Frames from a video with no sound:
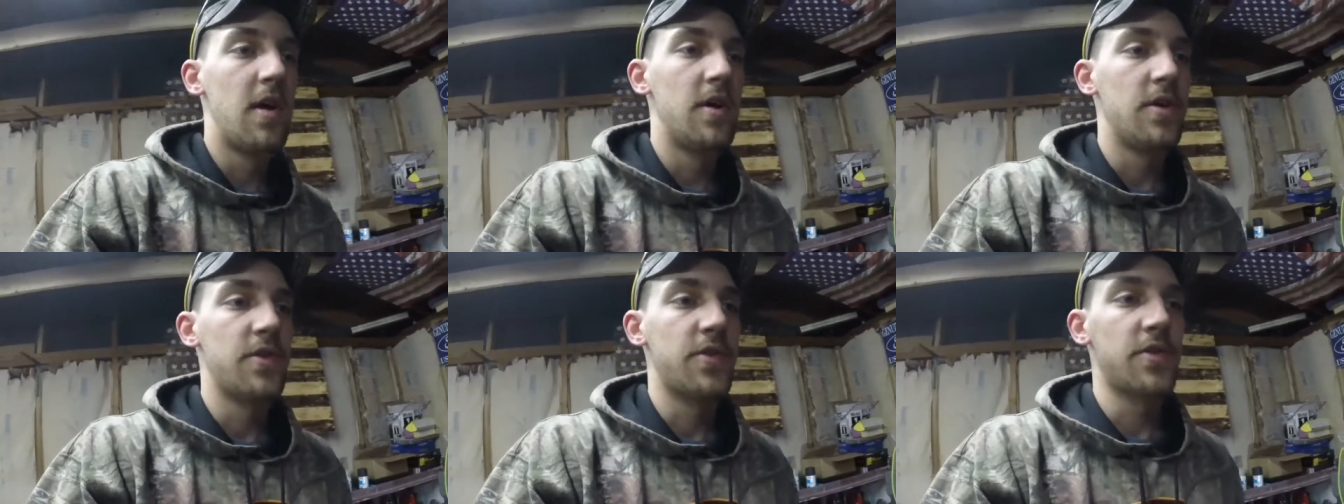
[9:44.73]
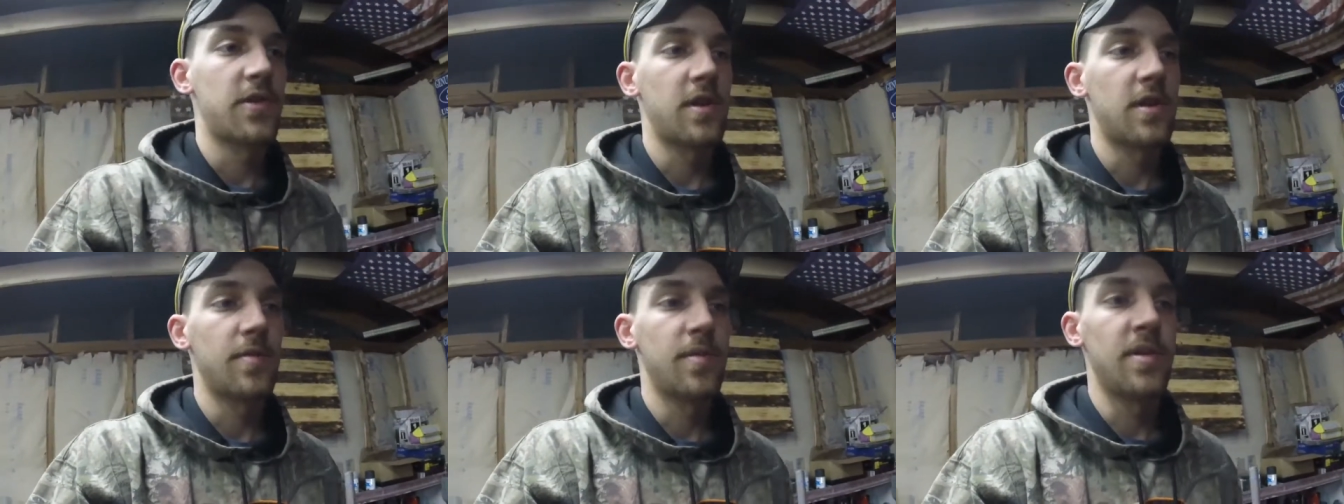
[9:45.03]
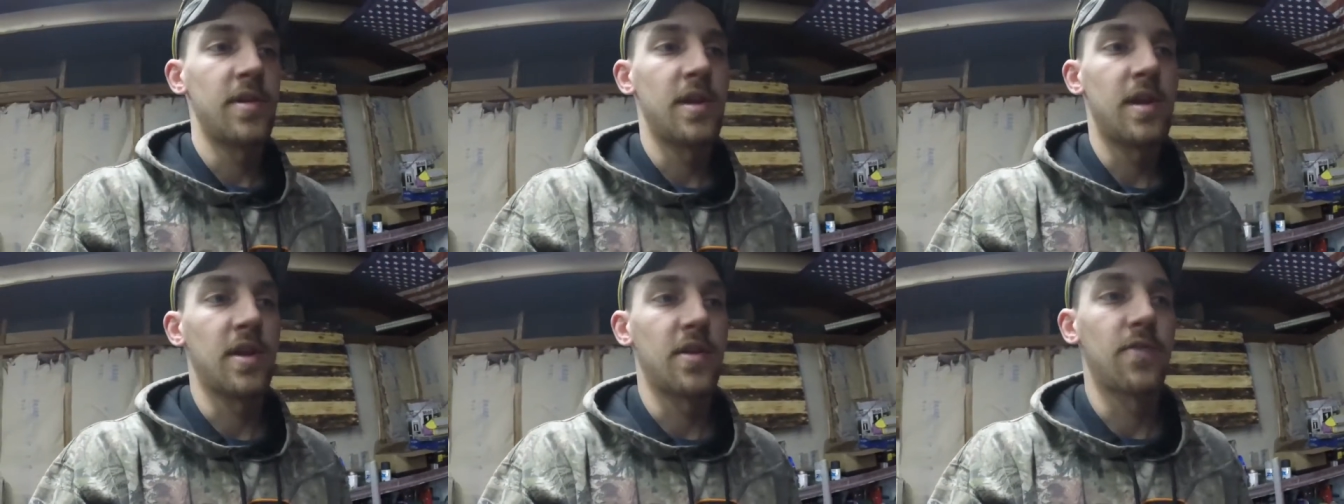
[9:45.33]
so that'll be
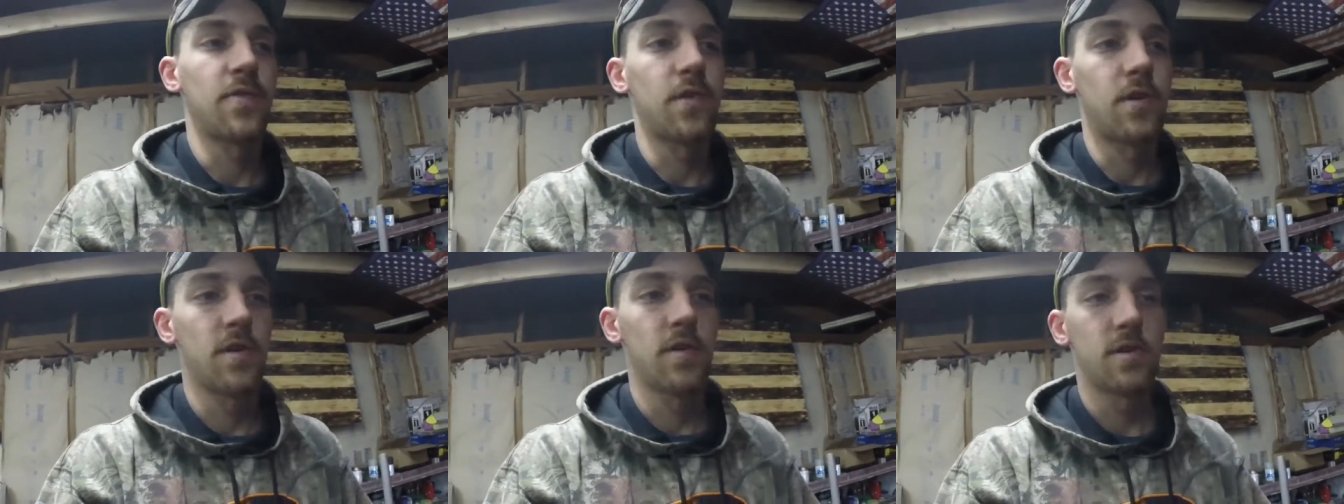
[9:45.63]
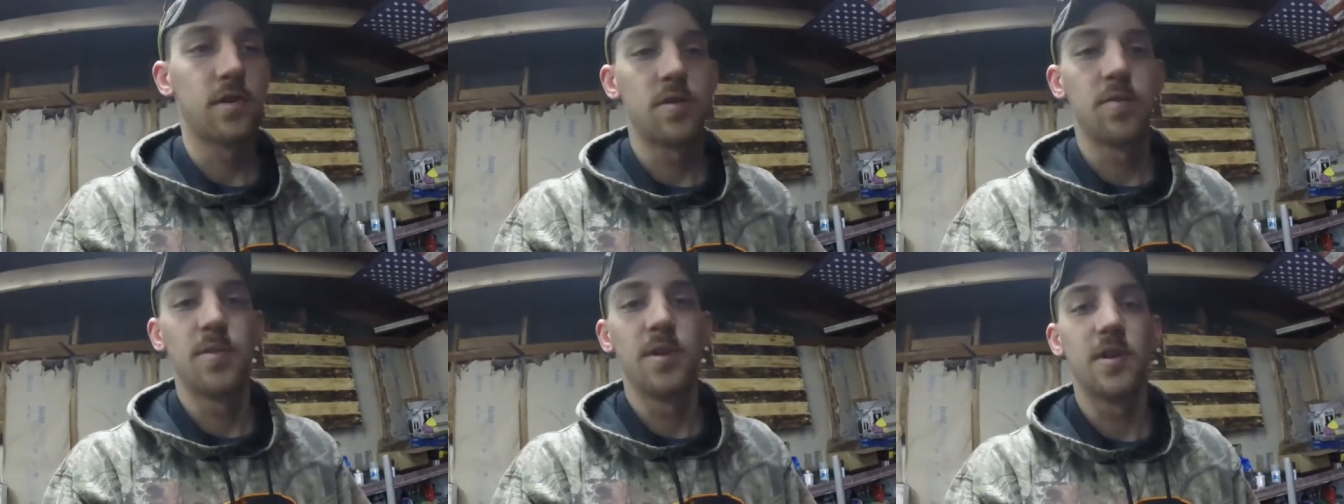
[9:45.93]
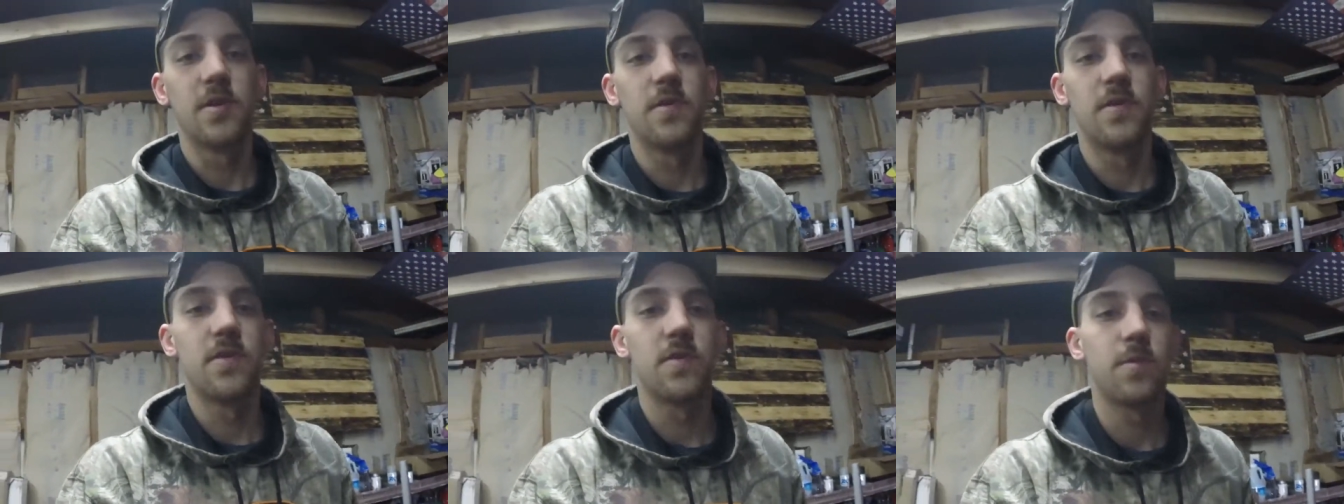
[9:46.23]
the next vlog that should be
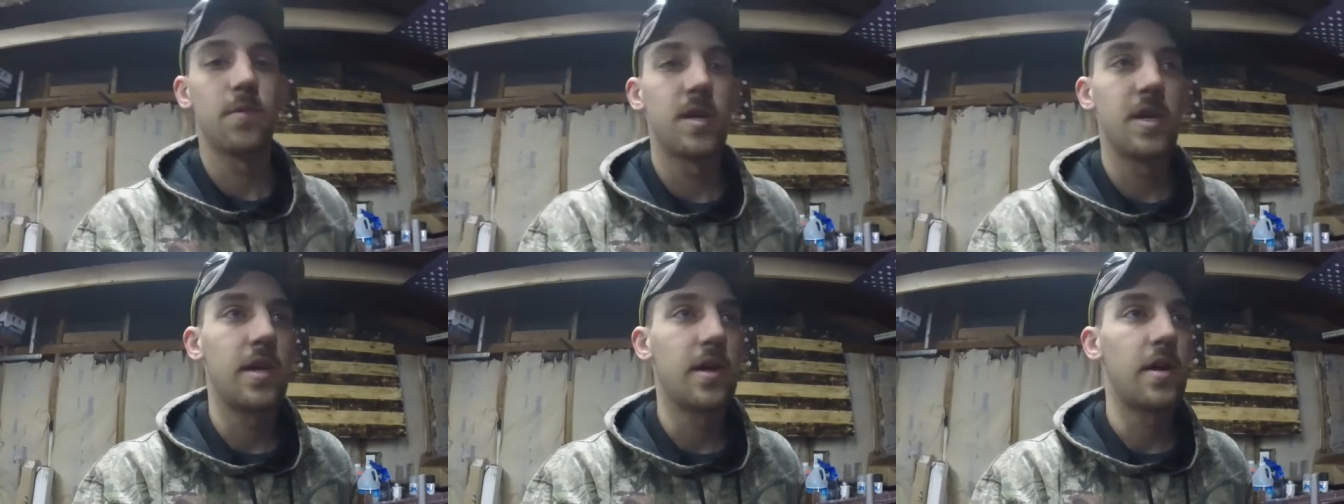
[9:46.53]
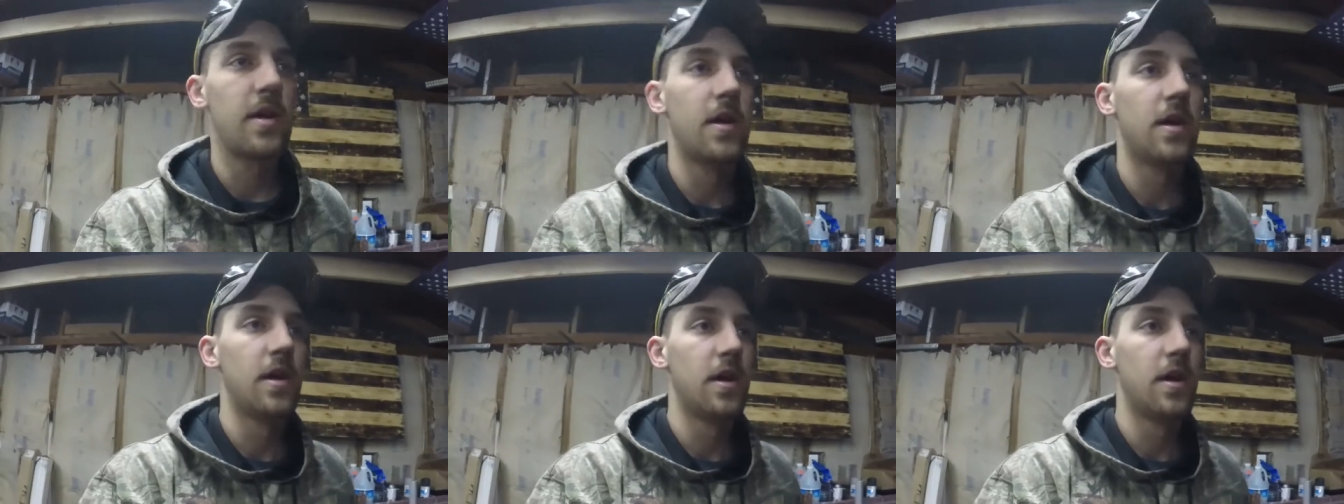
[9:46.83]
here this week.